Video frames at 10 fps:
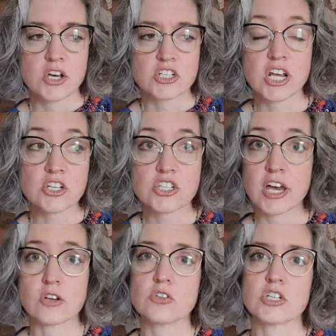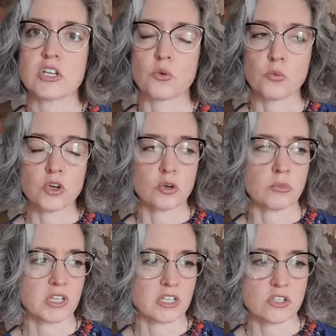change the energy in a room.
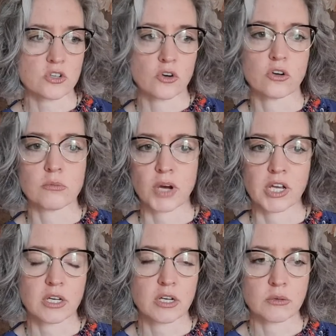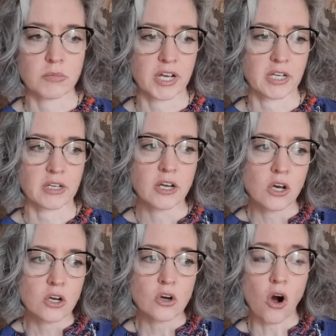It can turn my my
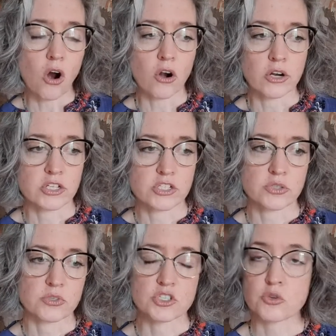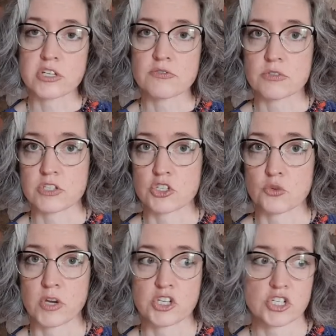car into a stressful
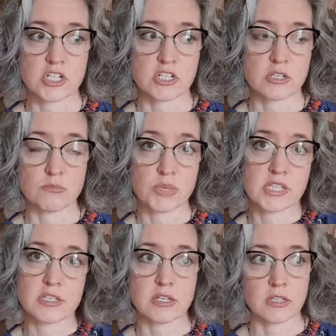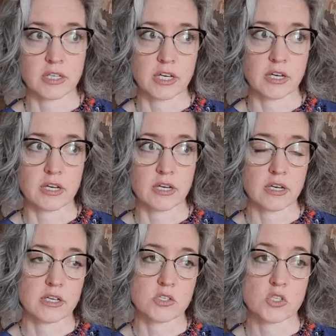situation into basically a,
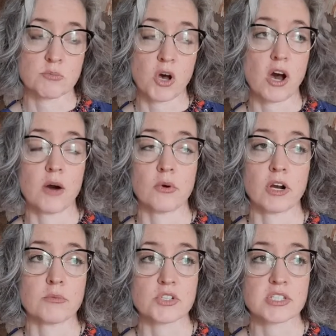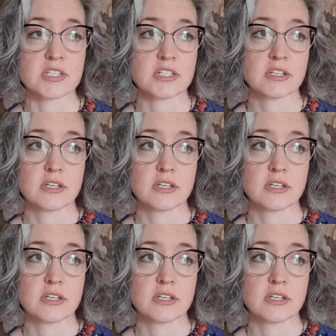a spa where I'm just